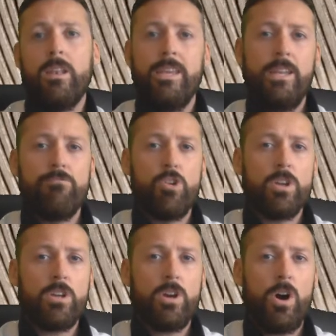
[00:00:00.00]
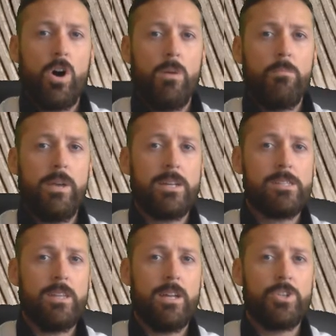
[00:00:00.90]
lean running car
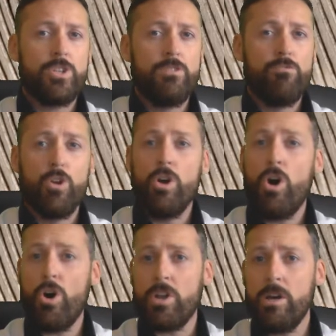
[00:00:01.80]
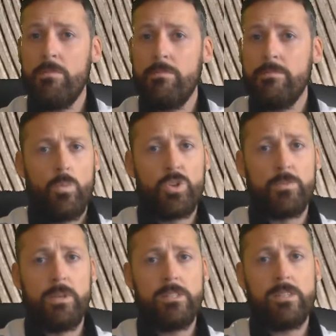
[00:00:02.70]
makes the engine run hotter, which
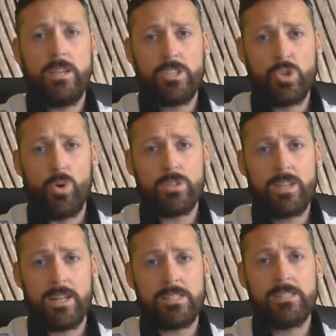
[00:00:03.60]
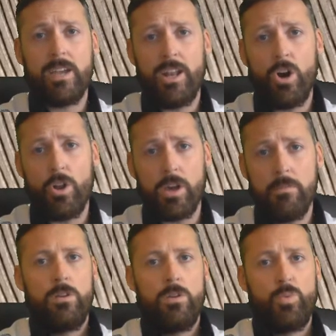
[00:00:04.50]
means the exhaust gases get
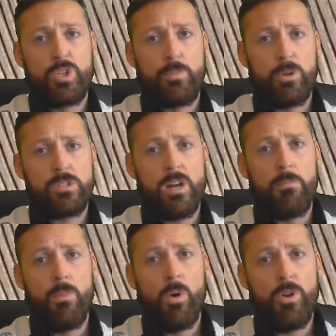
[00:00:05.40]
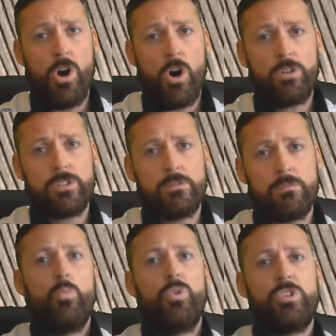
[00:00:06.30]
hotter, which puts out more NOx,
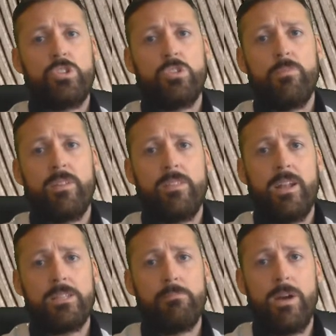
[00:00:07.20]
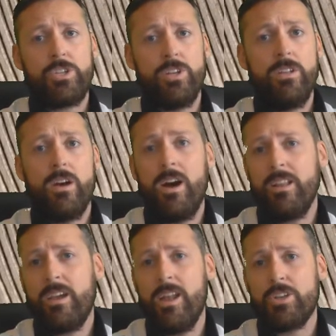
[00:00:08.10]
which is something that is measured
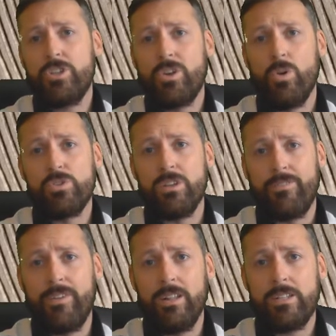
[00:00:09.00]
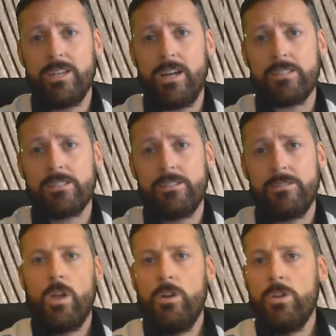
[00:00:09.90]
and can actually cause you to fail the test.
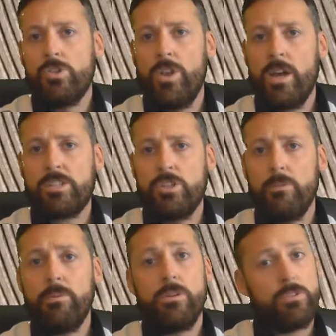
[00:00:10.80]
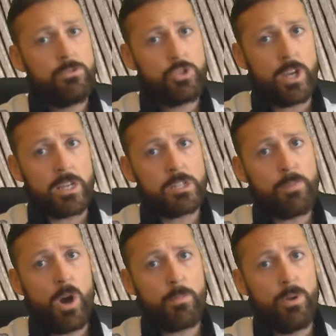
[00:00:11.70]
So next up, check your spark